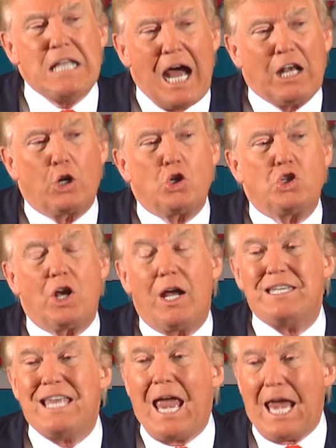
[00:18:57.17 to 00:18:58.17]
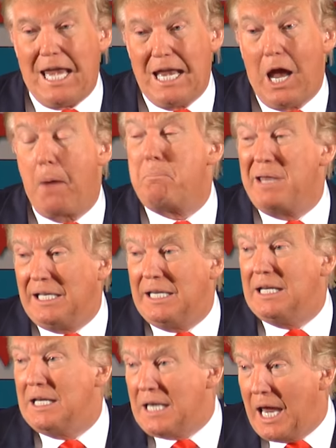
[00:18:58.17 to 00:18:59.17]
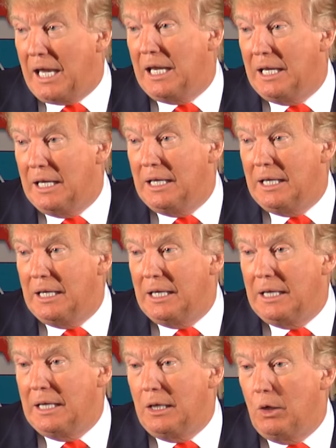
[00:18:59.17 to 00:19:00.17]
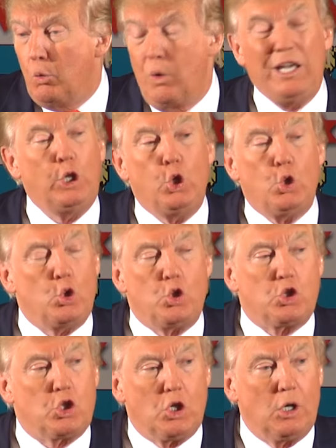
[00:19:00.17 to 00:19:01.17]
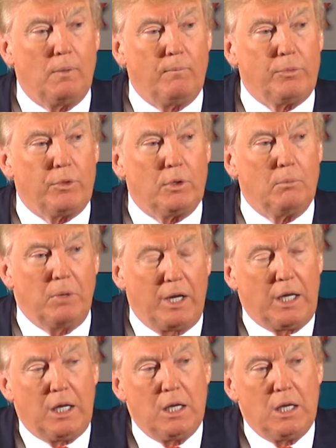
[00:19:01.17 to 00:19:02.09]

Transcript: dollars a day, a billion a day. We lose money.